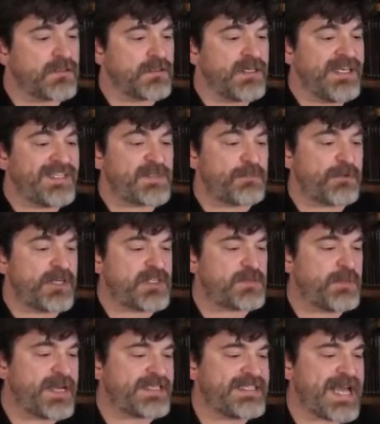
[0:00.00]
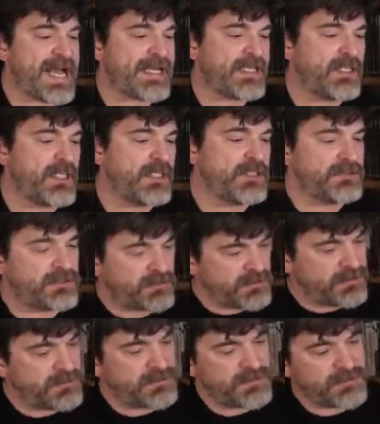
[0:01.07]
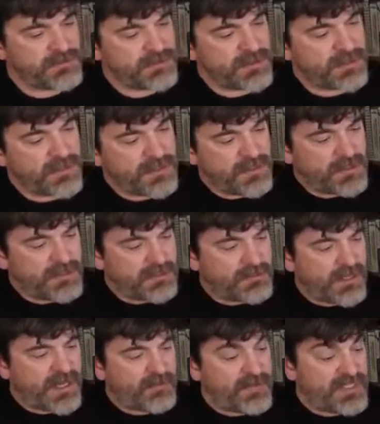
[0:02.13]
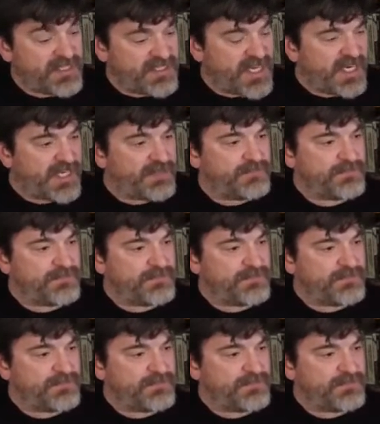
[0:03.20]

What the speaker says: It's pretty spectacular. I really dug it.